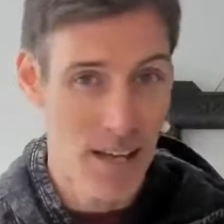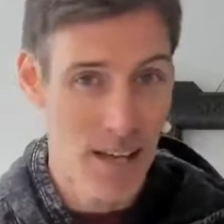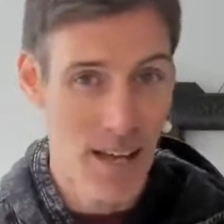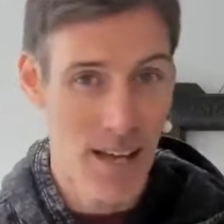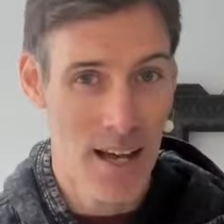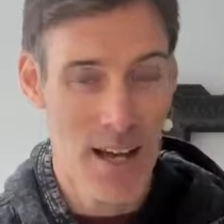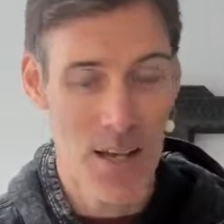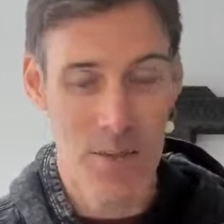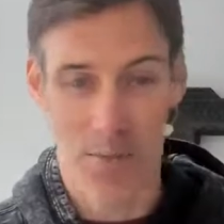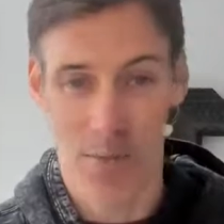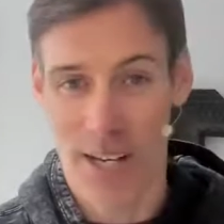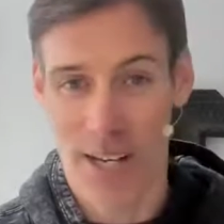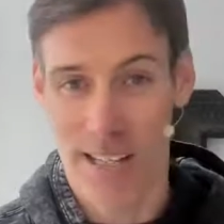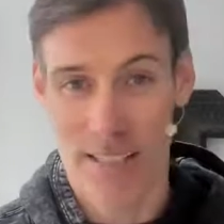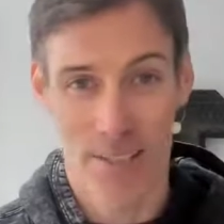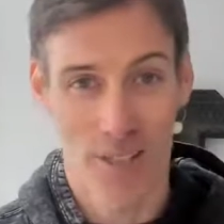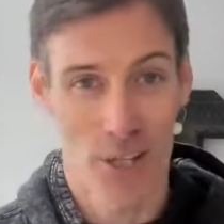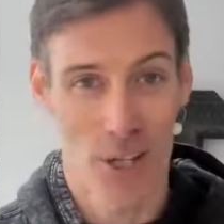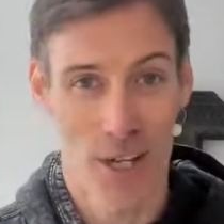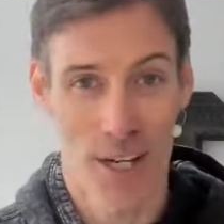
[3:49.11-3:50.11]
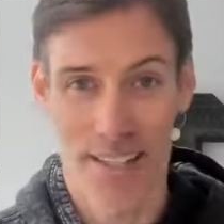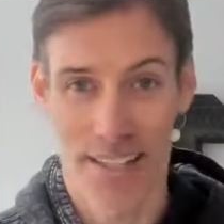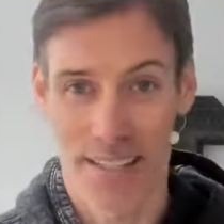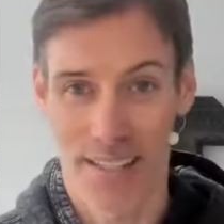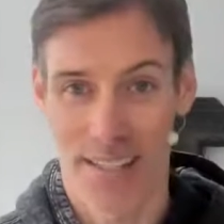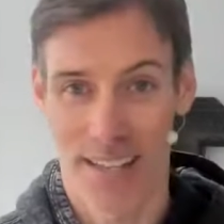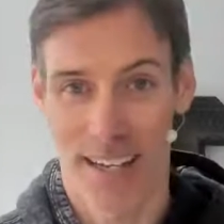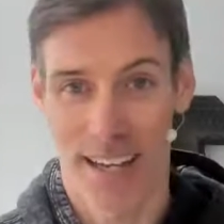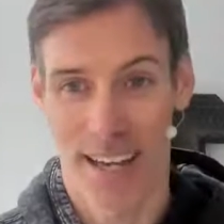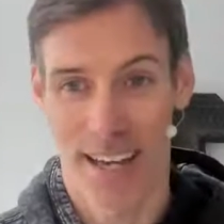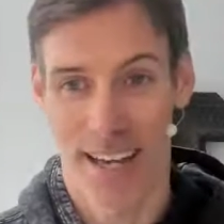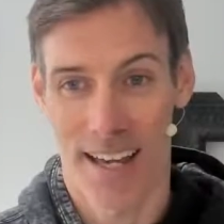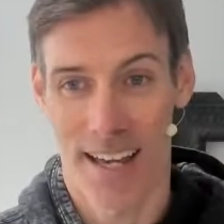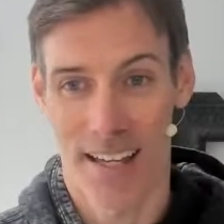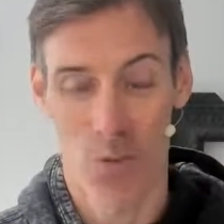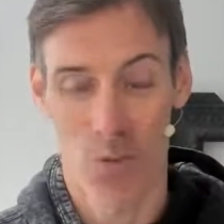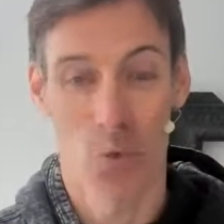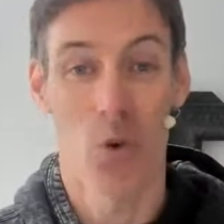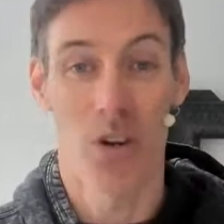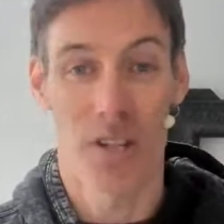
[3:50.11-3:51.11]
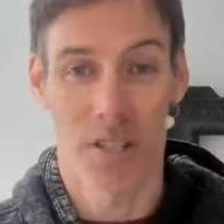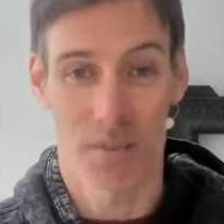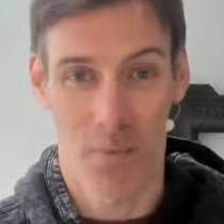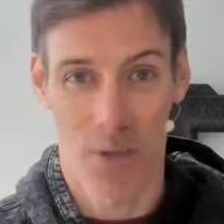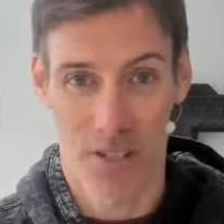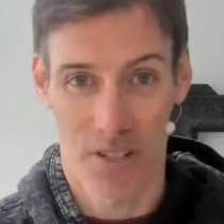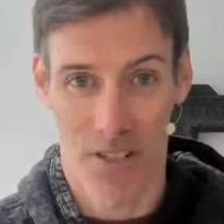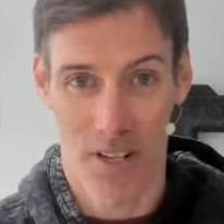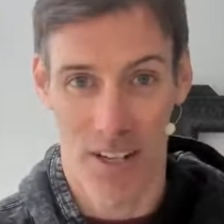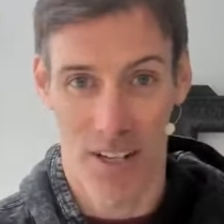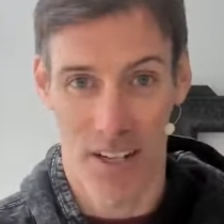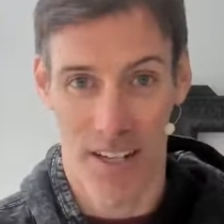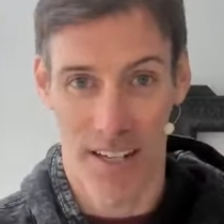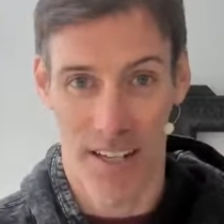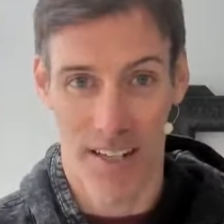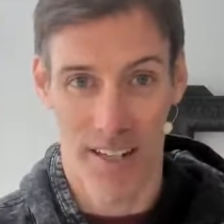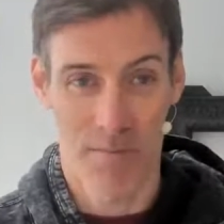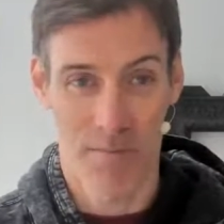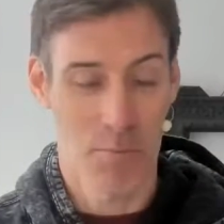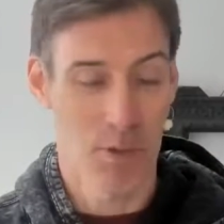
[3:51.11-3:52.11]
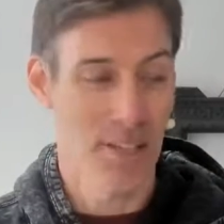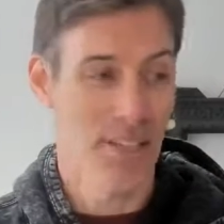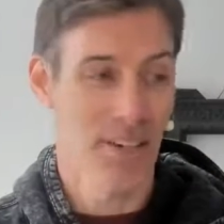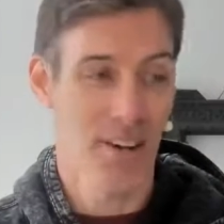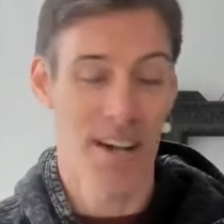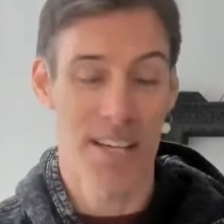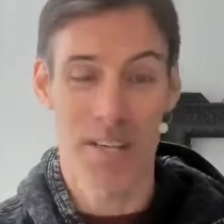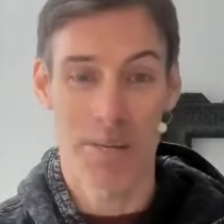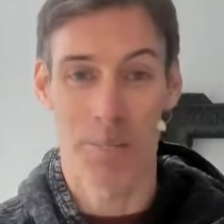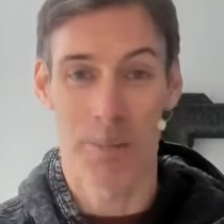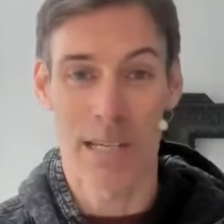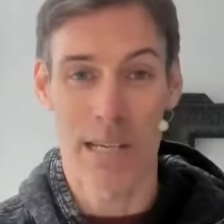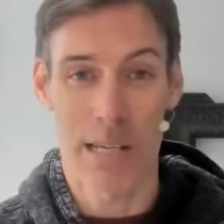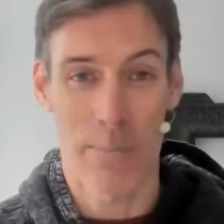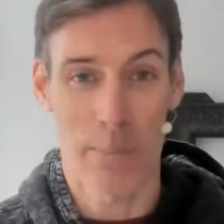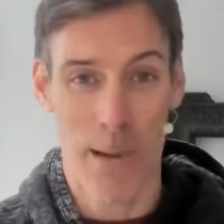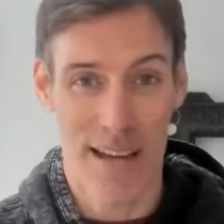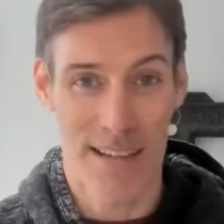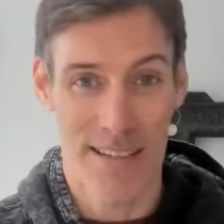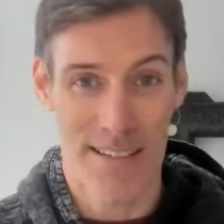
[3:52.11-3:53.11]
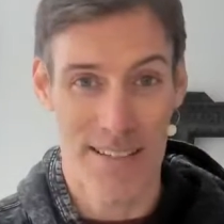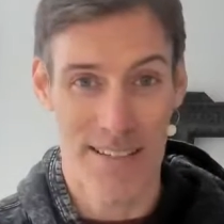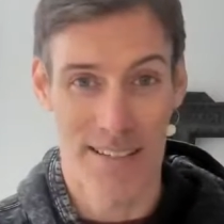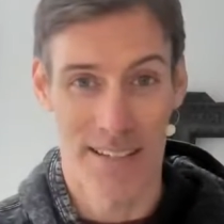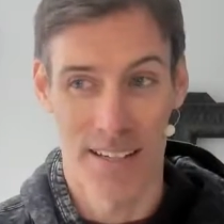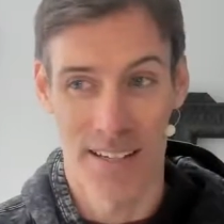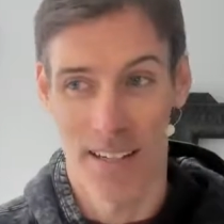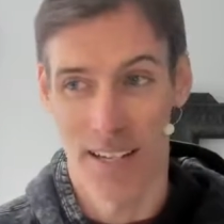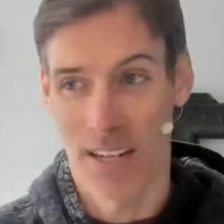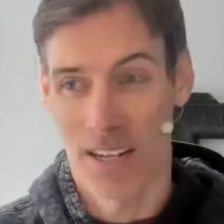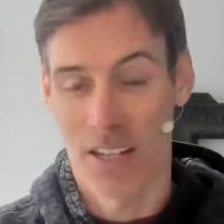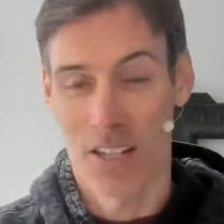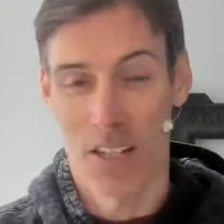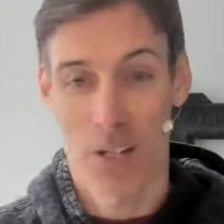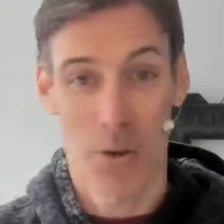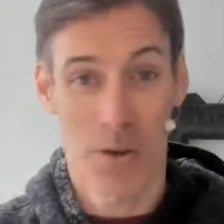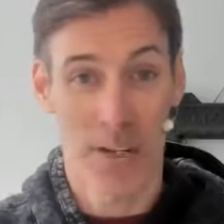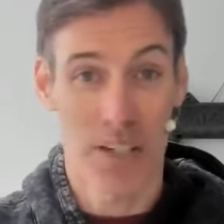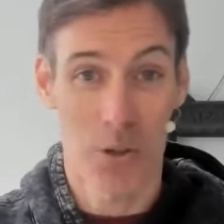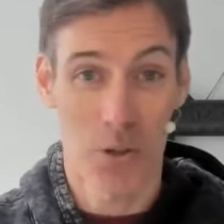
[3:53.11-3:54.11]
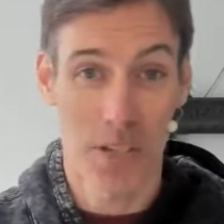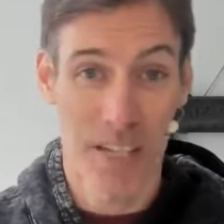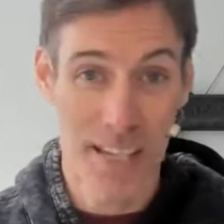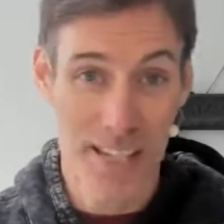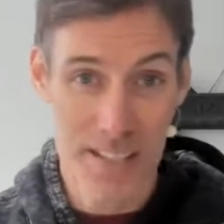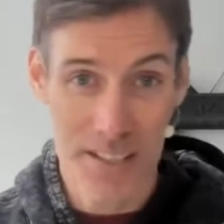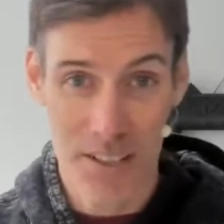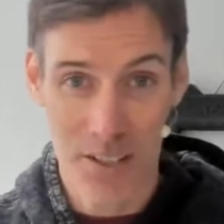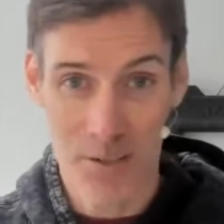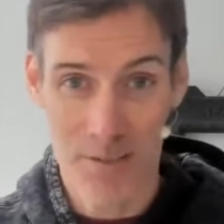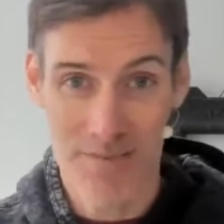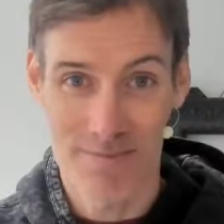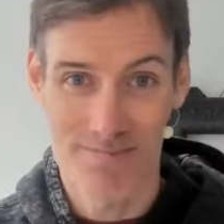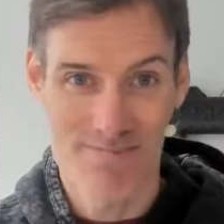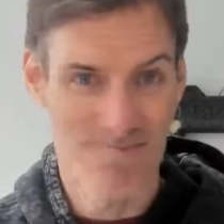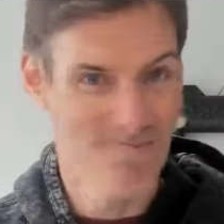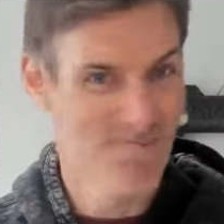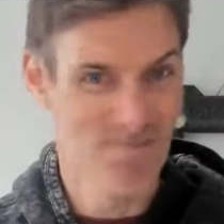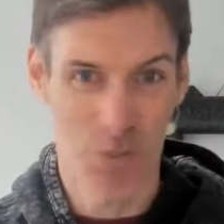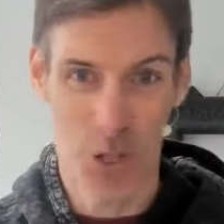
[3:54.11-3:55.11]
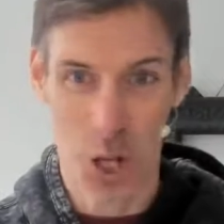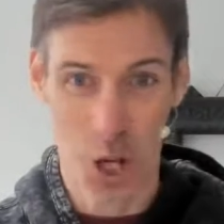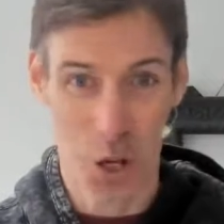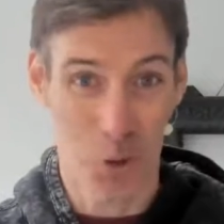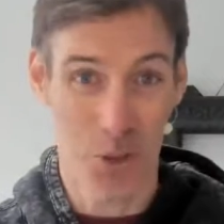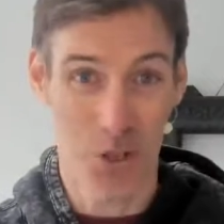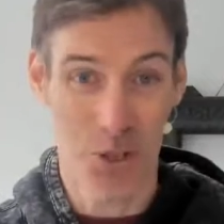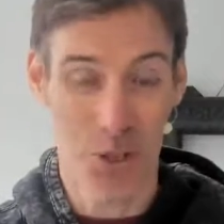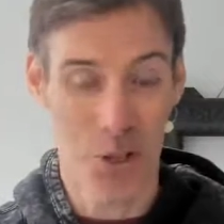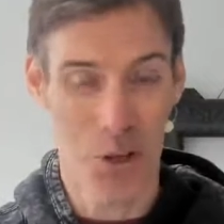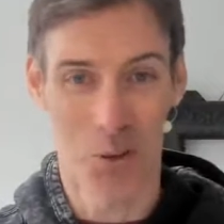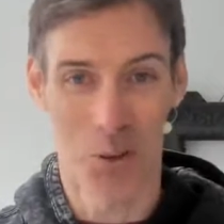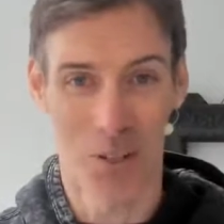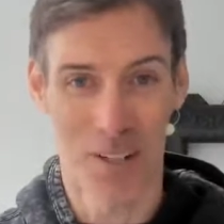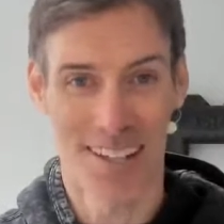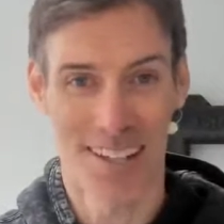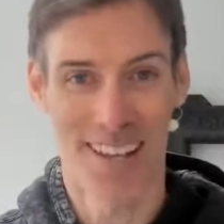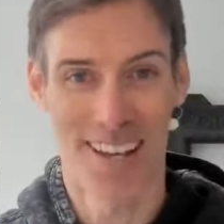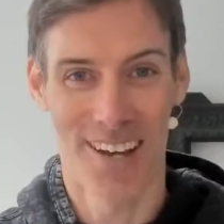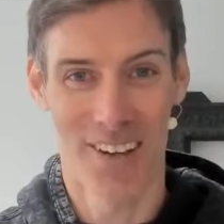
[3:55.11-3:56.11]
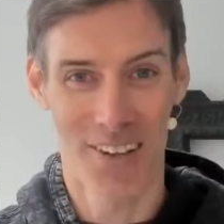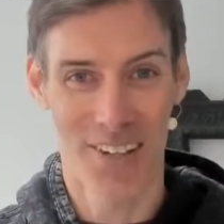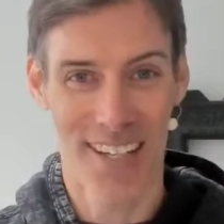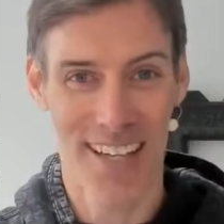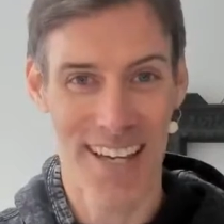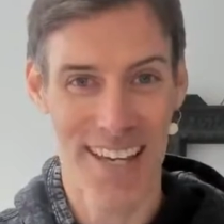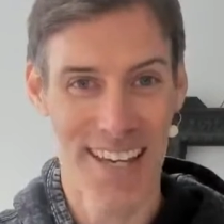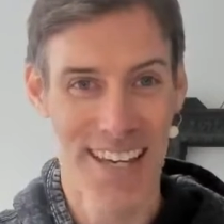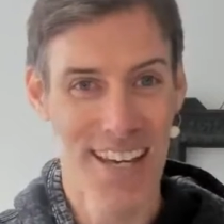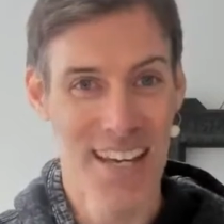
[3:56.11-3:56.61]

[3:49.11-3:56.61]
How's my exercise? And what is my diet like? If my diet is completely pants, do I go keto? No, you don't. Okay,